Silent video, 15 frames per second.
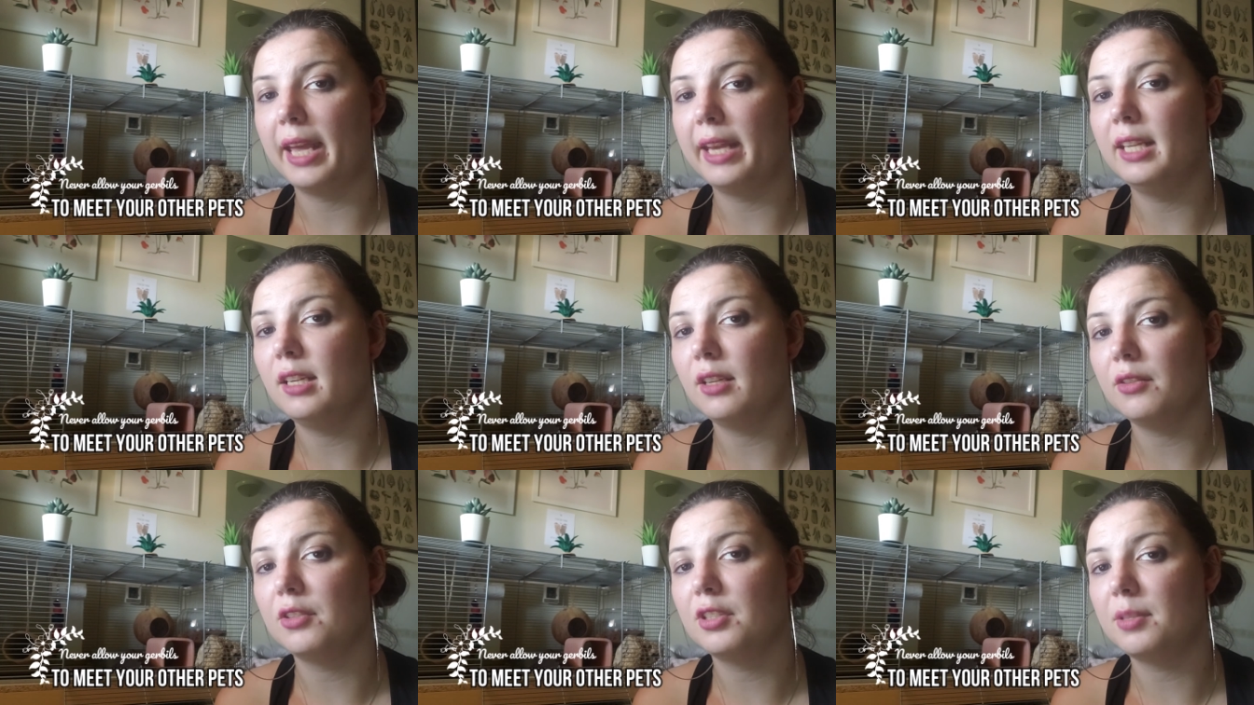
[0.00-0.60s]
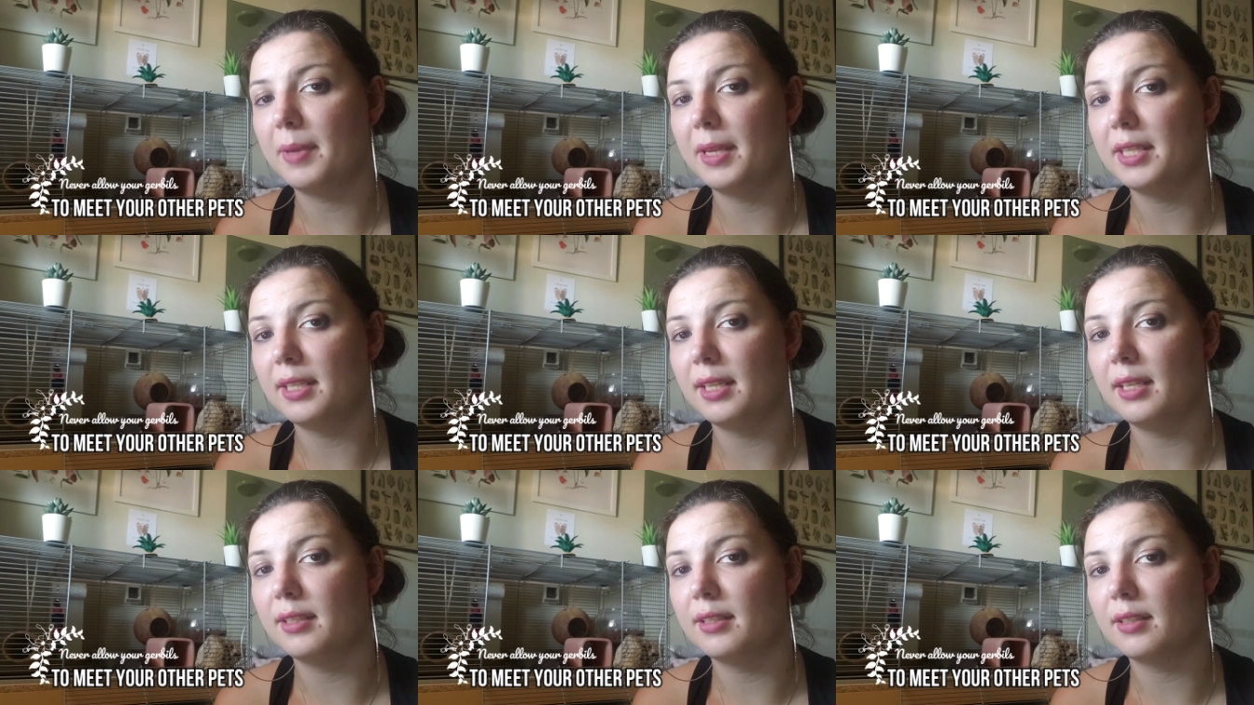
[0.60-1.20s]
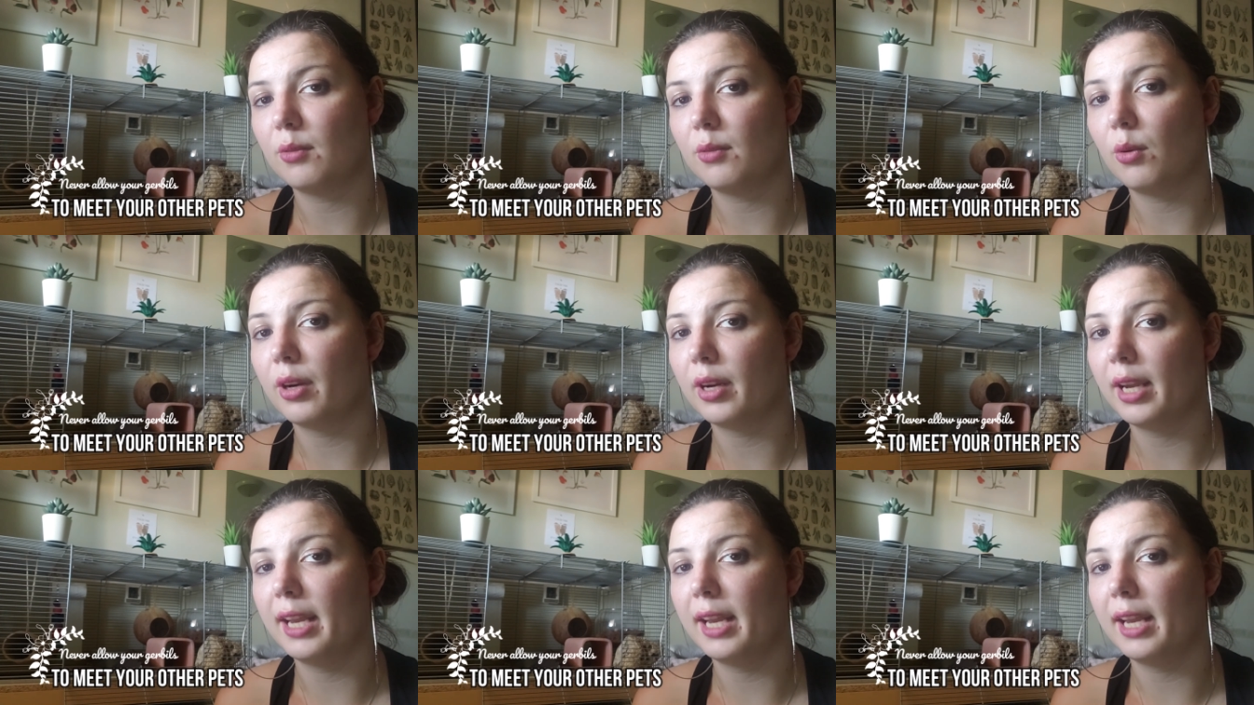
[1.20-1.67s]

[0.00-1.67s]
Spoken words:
any other species or